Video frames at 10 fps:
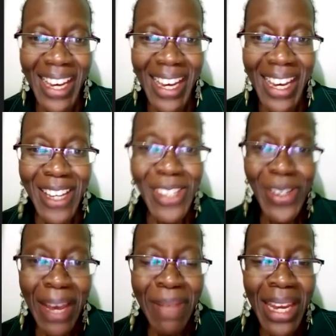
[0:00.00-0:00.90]
So,
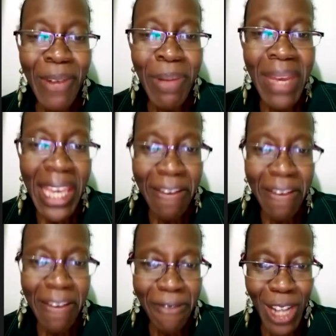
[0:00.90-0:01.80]
we became
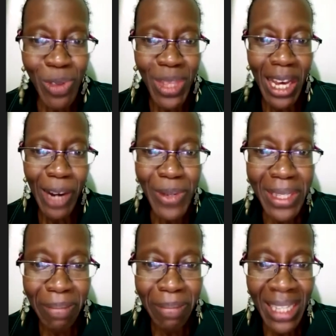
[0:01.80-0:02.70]
friends with the
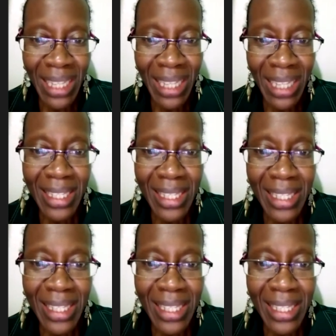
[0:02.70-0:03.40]
housekeepers, and